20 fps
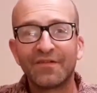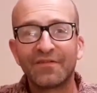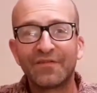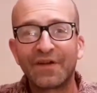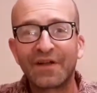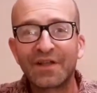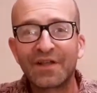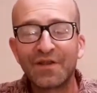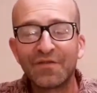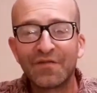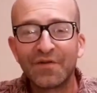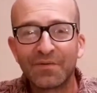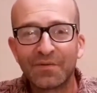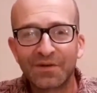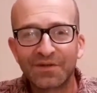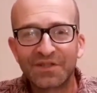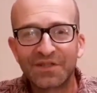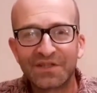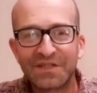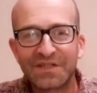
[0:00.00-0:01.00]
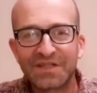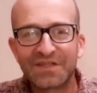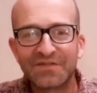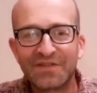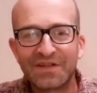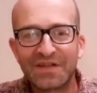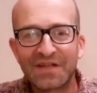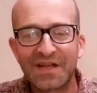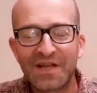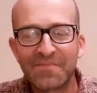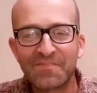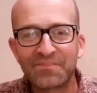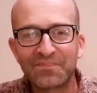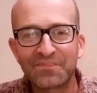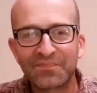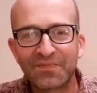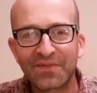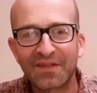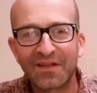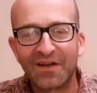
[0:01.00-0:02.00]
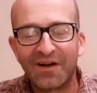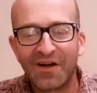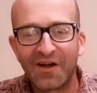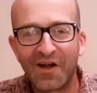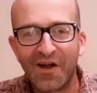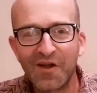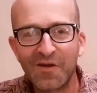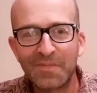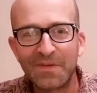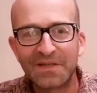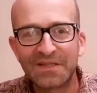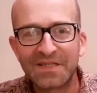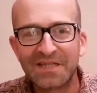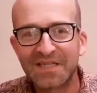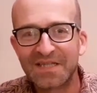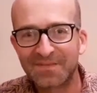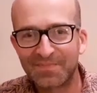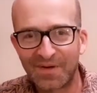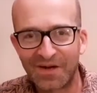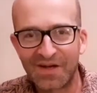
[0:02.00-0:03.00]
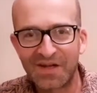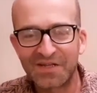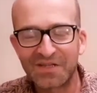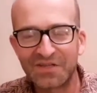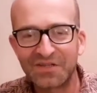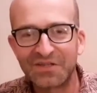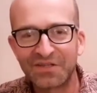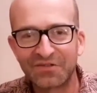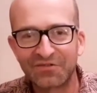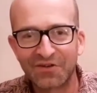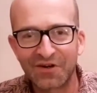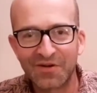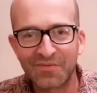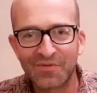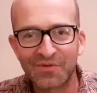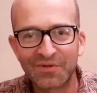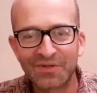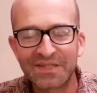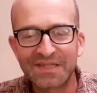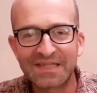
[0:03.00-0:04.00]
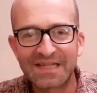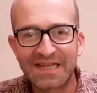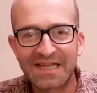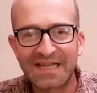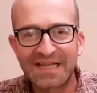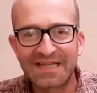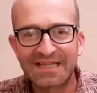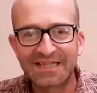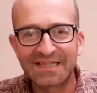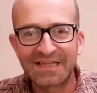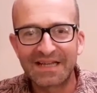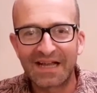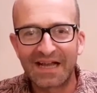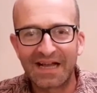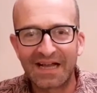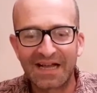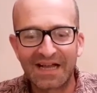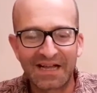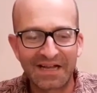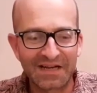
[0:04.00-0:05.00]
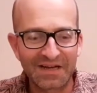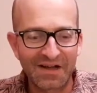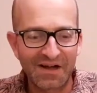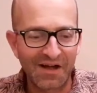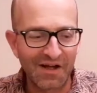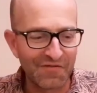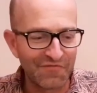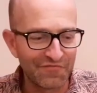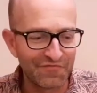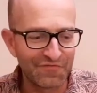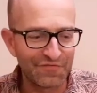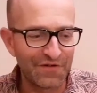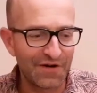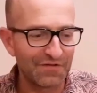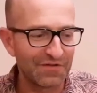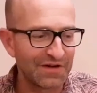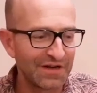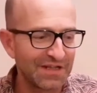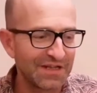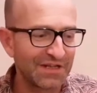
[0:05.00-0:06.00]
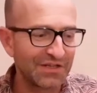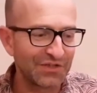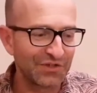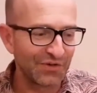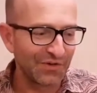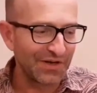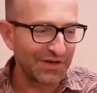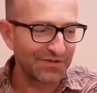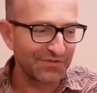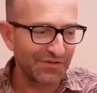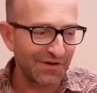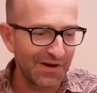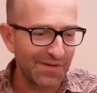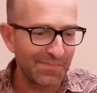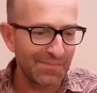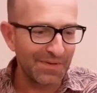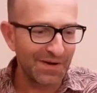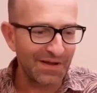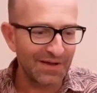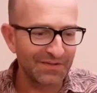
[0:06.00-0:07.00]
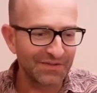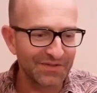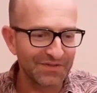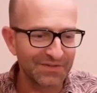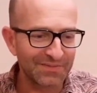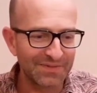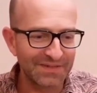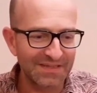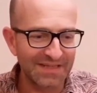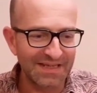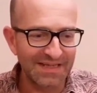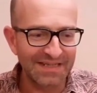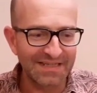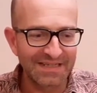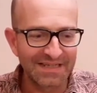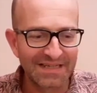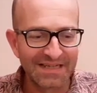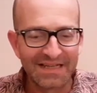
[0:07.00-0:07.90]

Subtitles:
Thank you for watching this video. I hope it's inspired you to grow more seed, and I've thoroughly enjoyed growing plants from seed,